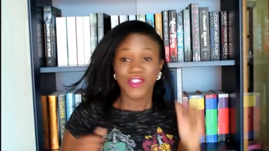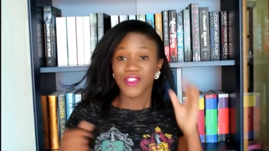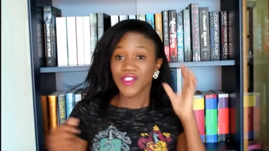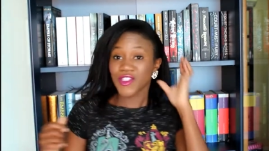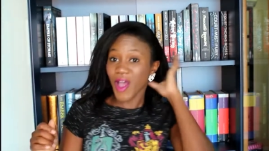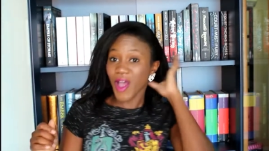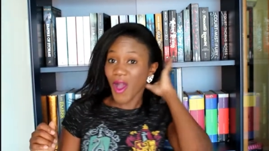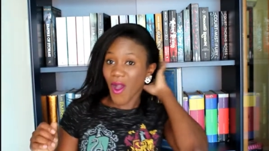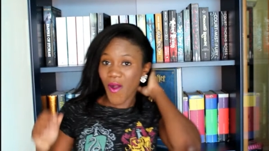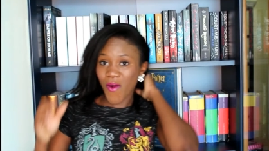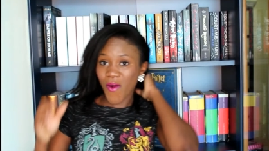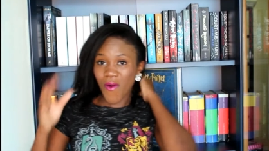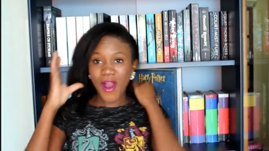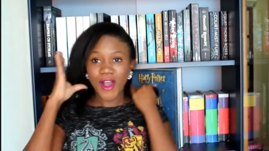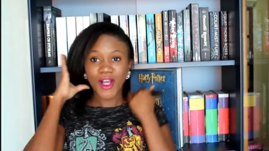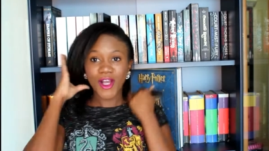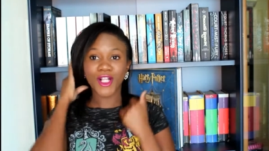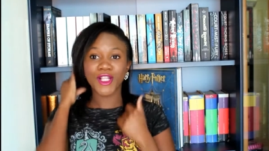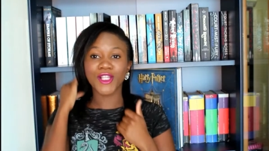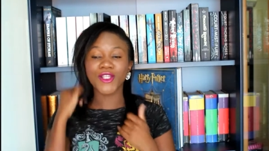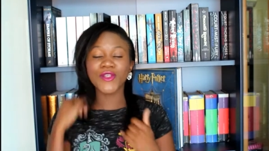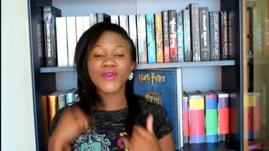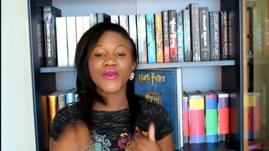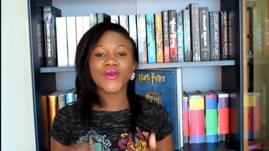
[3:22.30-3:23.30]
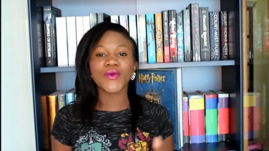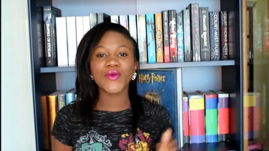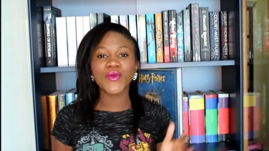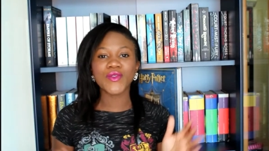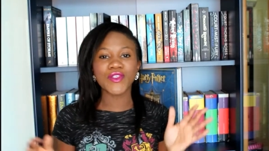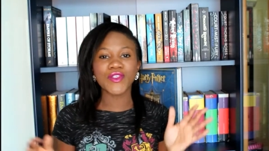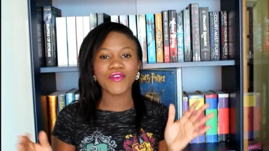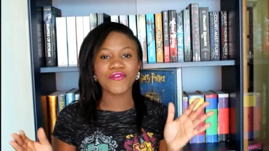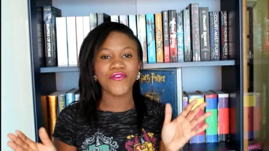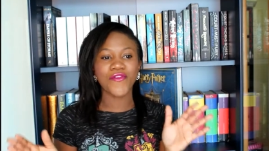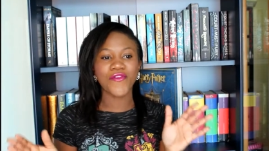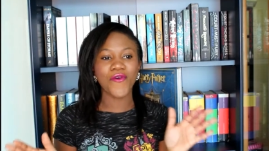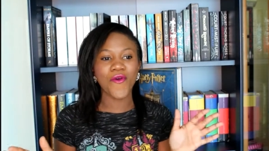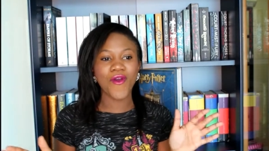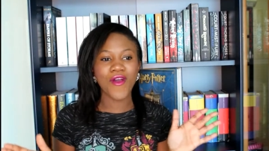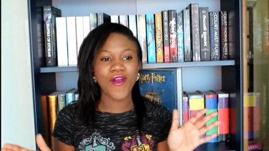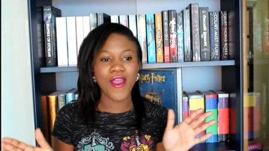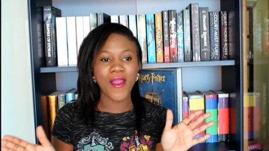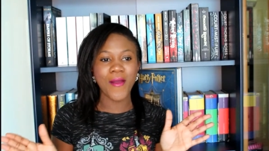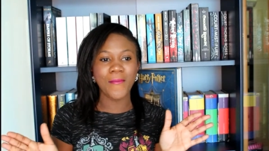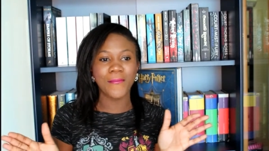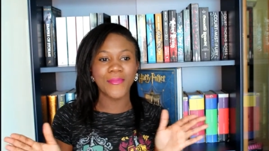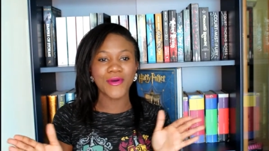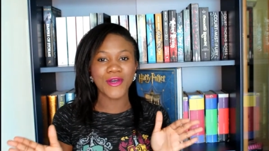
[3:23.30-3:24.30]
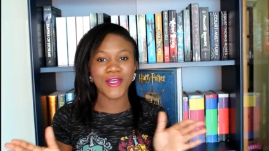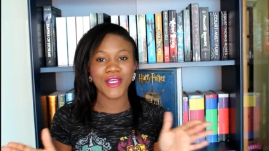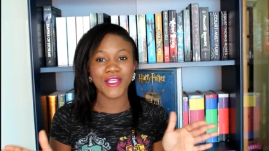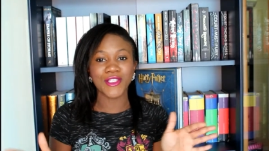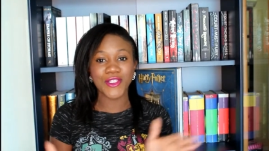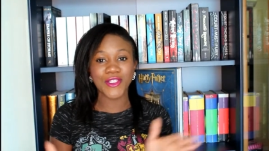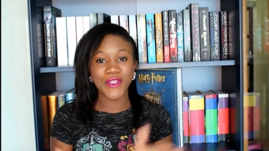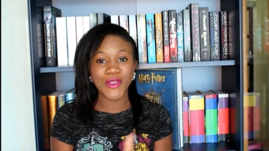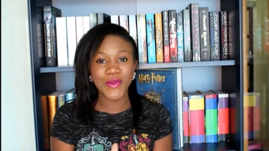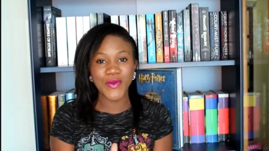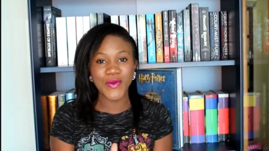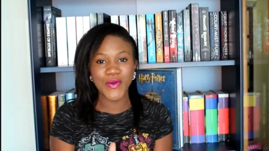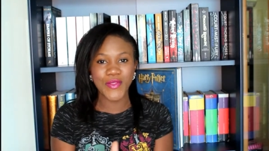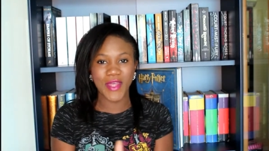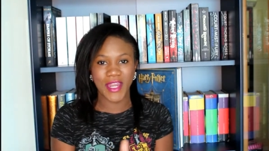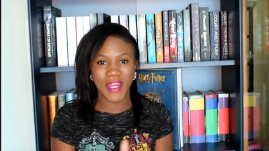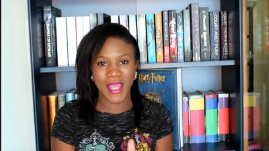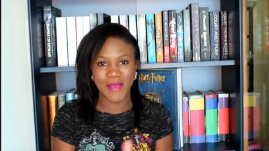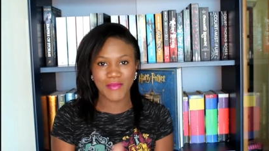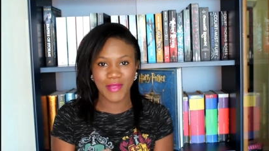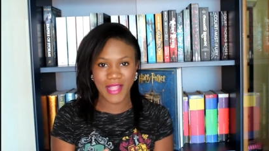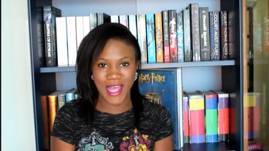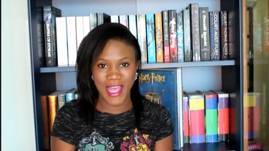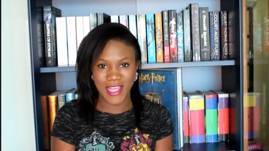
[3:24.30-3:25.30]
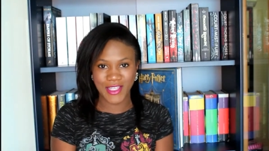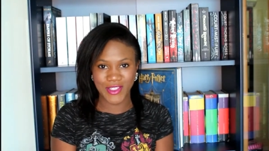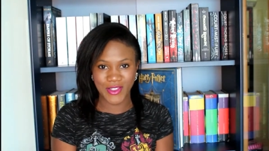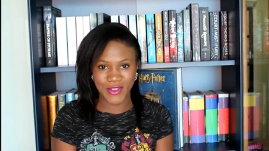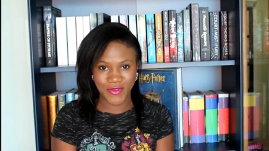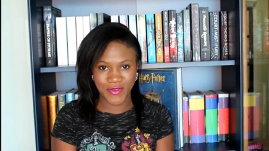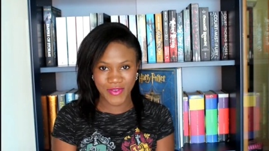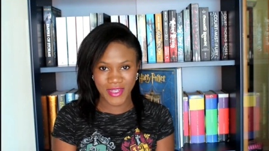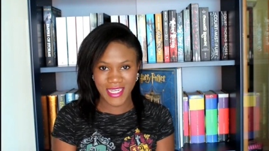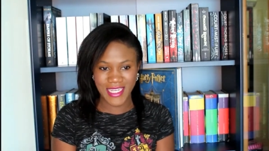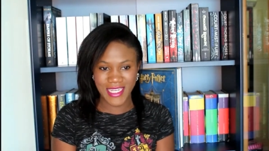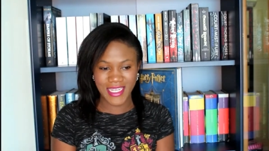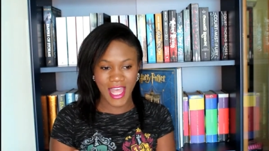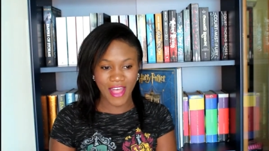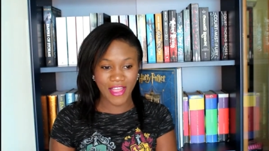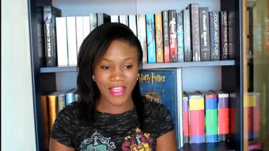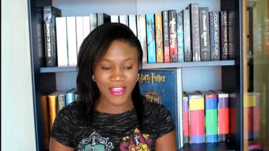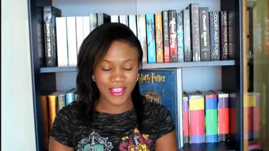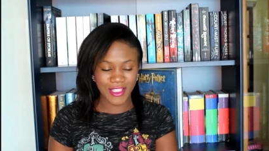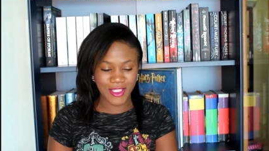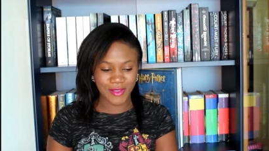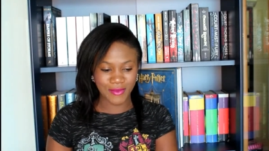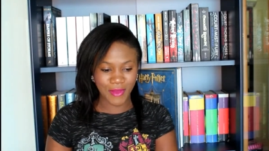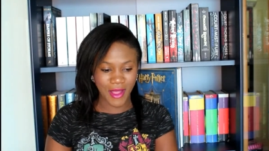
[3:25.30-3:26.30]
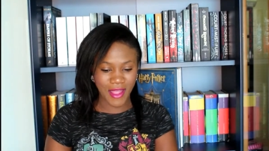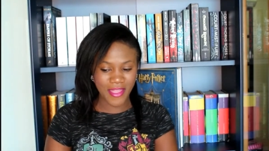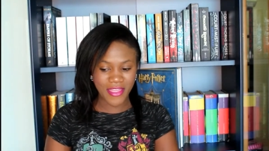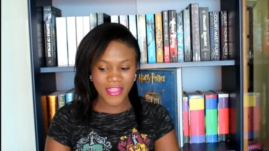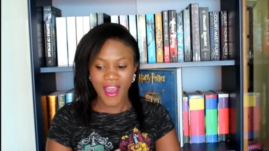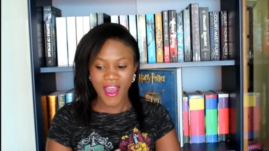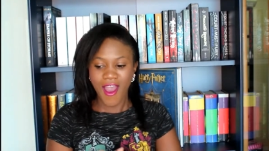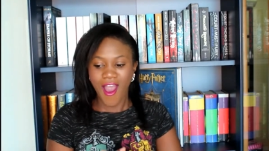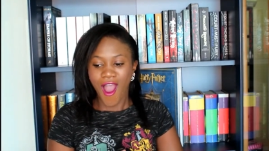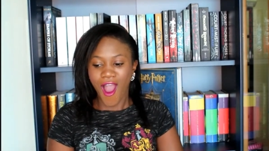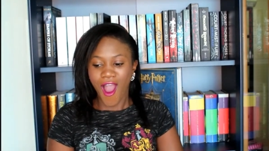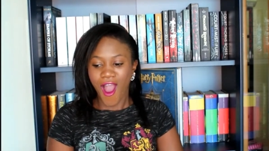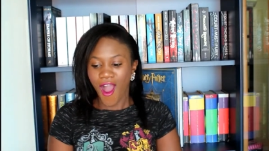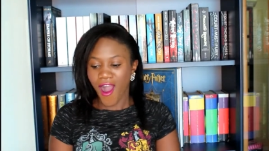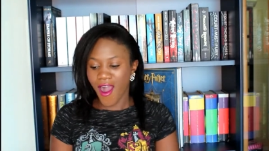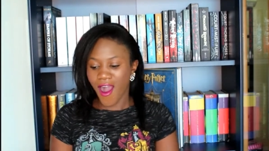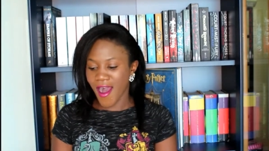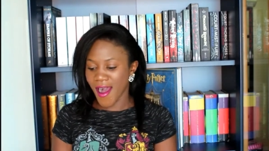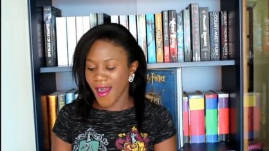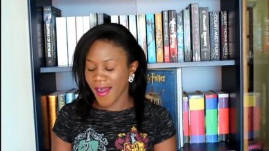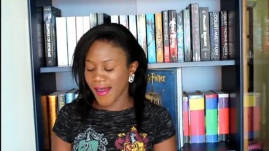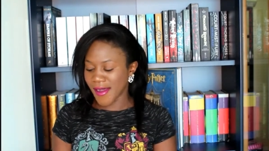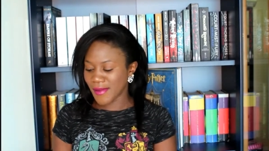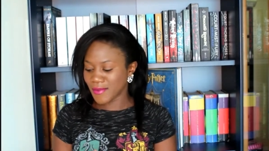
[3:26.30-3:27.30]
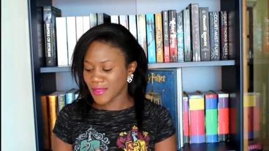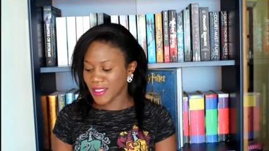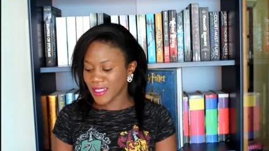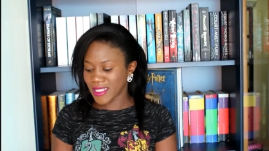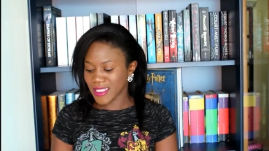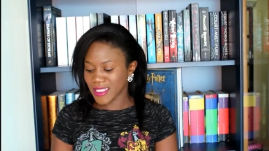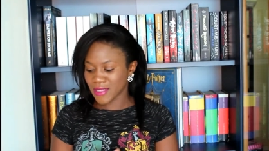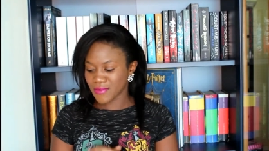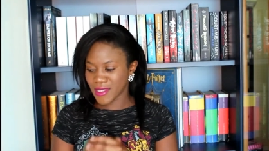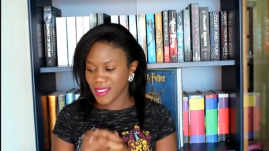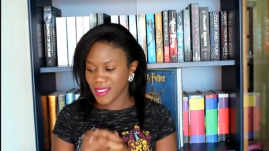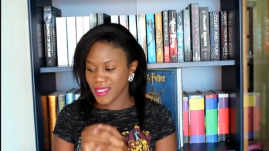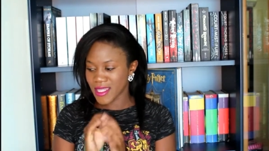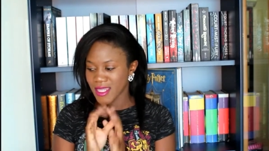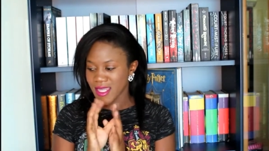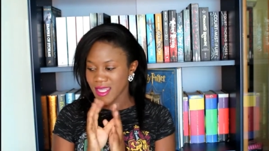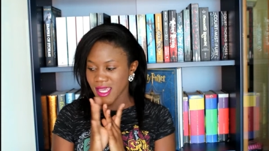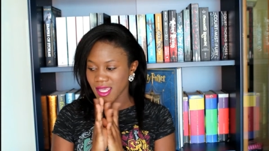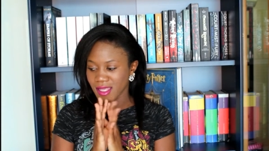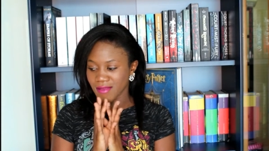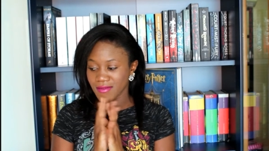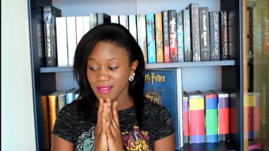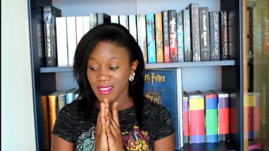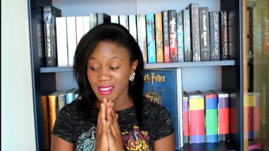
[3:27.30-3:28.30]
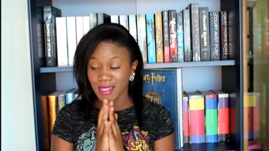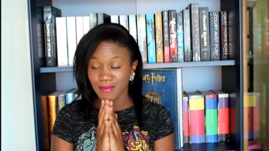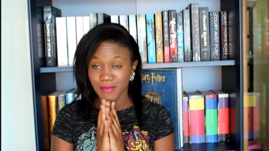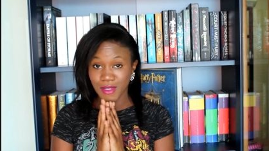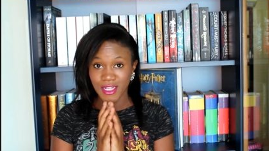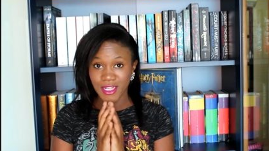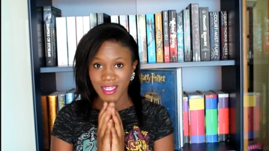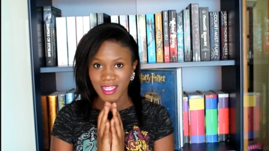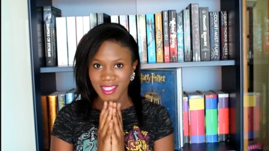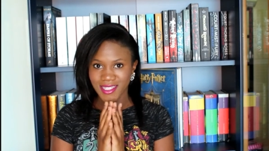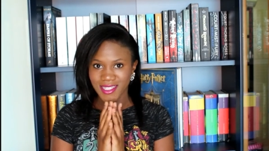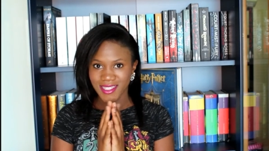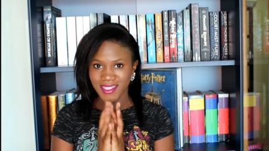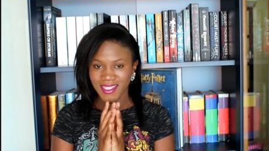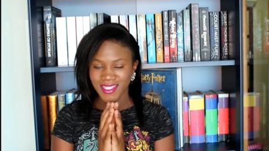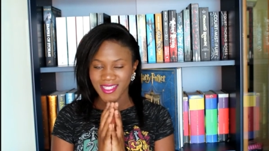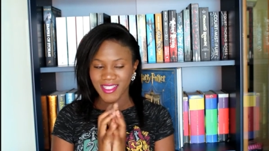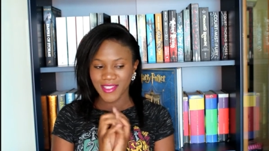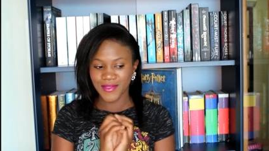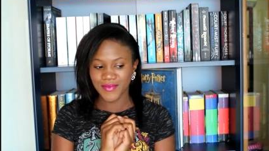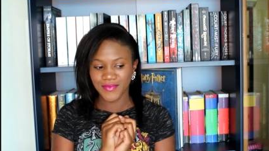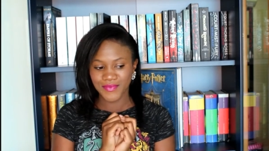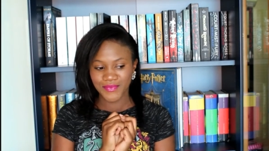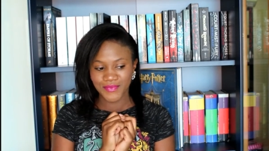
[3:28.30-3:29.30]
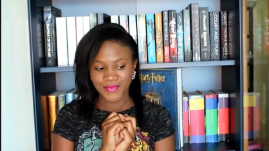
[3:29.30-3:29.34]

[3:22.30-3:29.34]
So, clues for book two that I plan to read this month. Um, let me think of some clues.